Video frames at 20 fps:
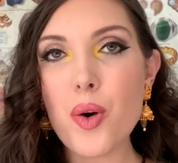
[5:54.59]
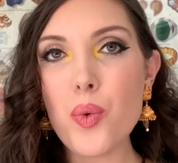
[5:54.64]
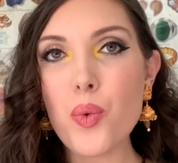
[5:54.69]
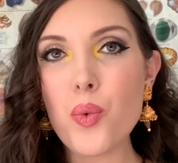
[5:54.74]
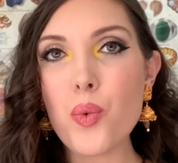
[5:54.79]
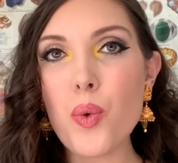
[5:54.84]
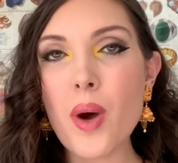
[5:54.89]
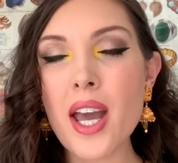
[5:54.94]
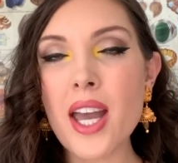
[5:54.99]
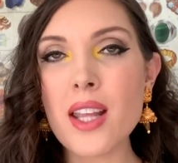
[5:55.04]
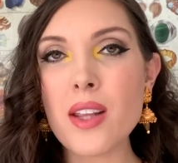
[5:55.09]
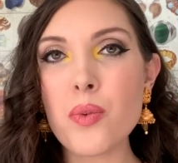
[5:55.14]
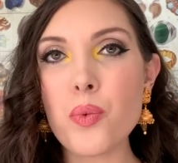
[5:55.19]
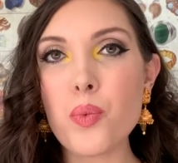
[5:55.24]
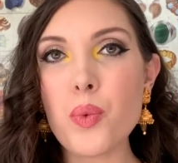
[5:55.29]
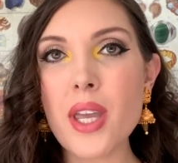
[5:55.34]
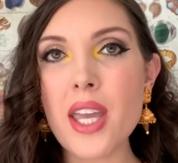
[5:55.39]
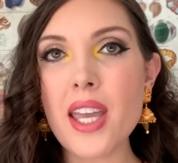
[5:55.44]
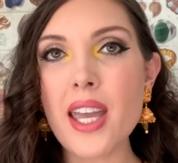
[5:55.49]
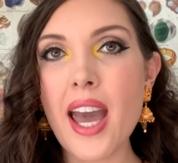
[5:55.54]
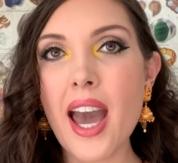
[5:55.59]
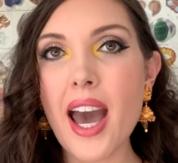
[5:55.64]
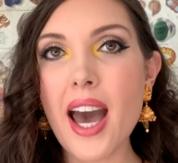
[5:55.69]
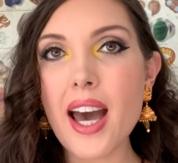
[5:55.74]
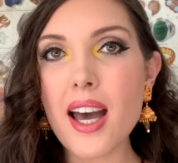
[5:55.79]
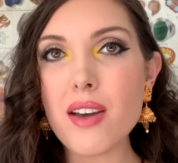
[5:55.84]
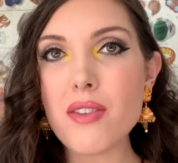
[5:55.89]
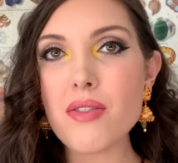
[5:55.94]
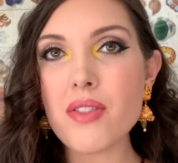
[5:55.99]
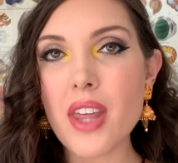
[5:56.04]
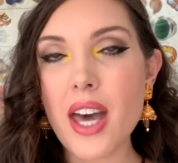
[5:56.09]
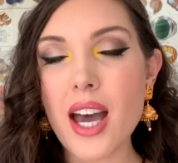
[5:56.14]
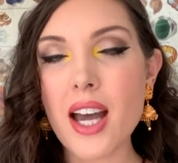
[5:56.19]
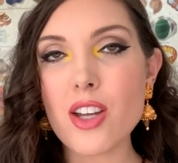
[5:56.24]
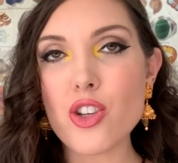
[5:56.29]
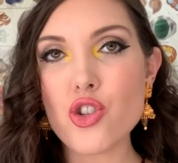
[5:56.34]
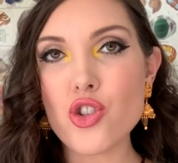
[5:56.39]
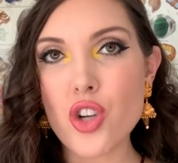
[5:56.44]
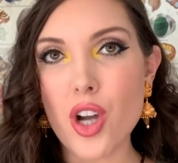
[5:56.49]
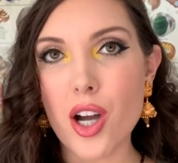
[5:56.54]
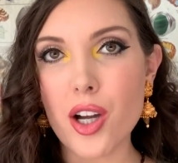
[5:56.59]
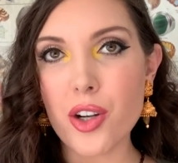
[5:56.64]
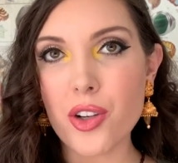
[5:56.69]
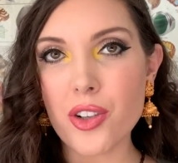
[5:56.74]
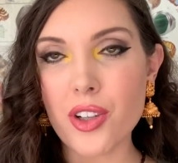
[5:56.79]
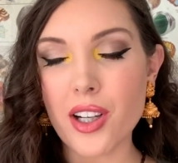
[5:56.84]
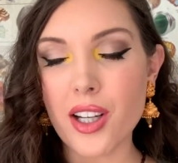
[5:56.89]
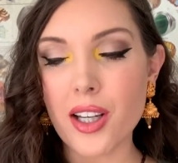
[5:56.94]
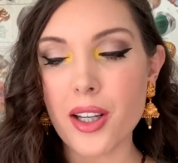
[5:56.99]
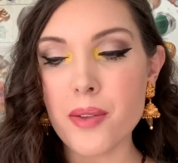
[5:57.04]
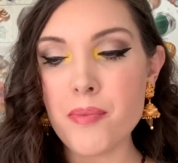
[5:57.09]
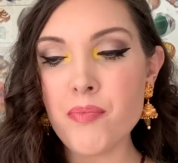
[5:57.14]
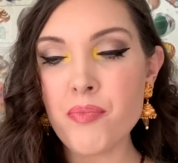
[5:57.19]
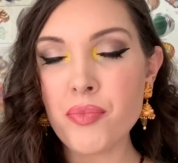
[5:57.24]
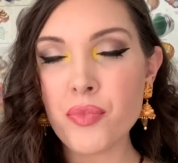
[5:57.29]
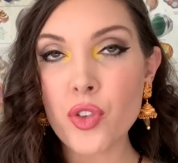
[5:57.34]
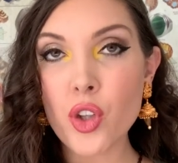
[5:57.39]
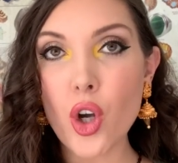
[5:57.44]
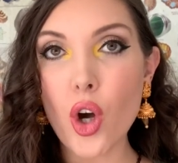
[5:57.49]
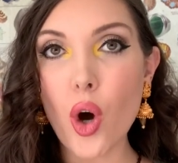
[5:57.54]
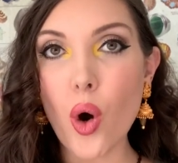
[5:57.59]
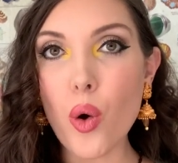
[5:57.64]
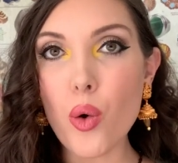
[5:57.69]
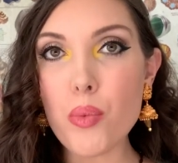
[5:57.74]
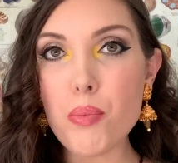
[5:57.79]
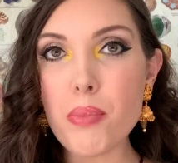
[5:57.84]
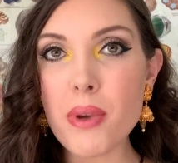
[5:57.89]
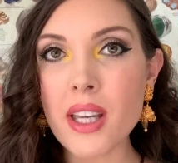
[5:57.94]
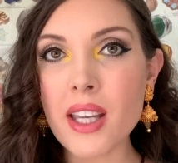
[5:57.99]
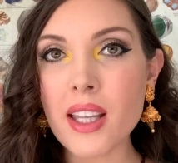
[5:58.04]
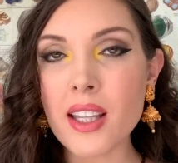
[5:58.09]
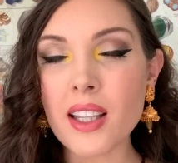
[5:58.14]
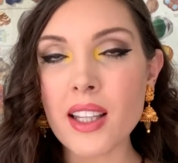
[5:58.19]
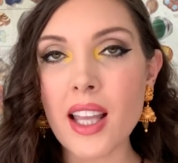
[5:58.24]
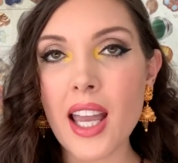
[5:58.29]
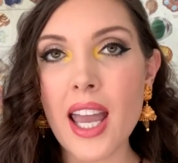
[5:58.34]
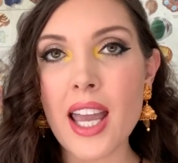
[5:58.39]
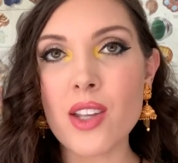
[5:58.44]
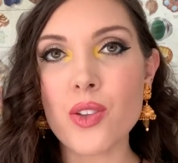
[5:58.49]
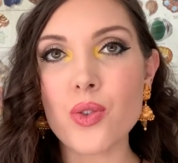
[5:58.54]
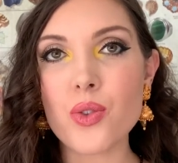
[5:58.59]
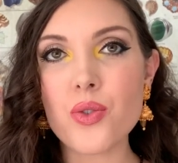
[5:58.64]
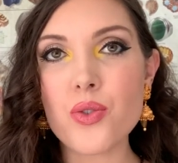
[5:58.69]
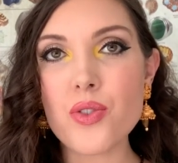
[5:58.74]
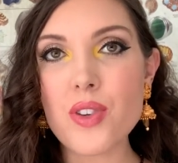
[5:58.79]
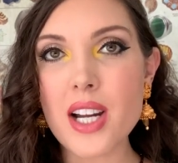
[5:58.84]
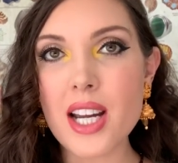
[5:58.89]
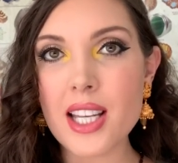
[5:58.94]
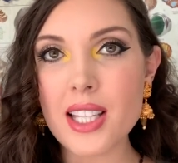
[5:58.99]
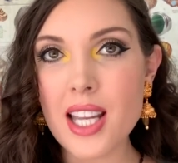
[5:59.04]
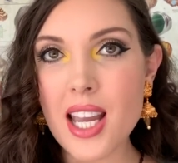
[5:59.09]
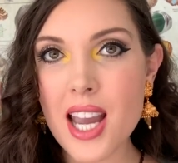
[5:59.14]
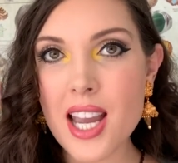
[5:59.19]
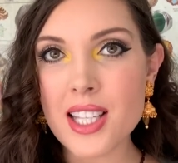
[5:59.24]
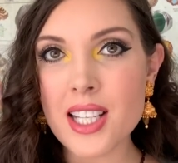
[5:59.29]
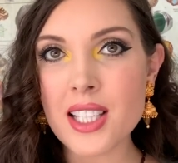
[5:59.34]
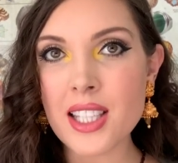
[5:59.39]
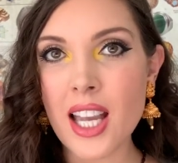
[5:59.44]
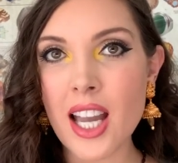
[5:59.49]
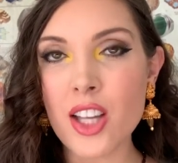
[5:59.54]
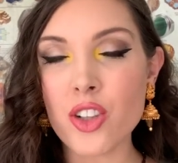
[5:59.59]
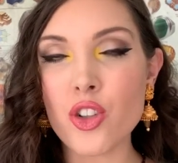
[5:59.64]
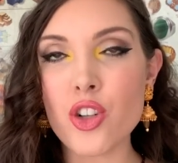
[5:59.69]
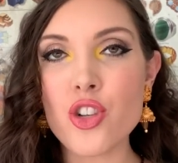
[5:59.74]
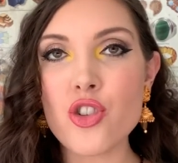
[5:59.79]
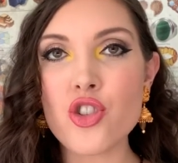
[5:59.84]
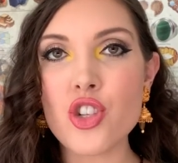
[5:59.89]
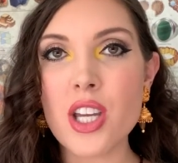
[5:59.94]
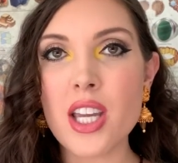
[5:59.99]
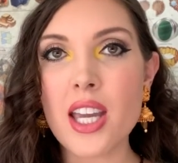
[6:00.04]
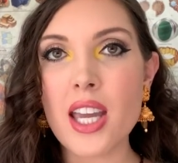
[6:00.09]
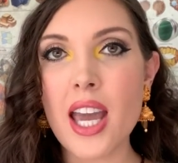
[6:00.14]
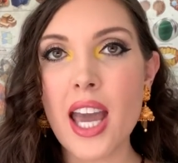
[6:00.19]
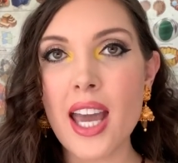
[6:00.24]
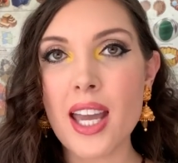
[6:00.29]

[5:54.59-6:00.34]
When we have that chakra open and radiating energy,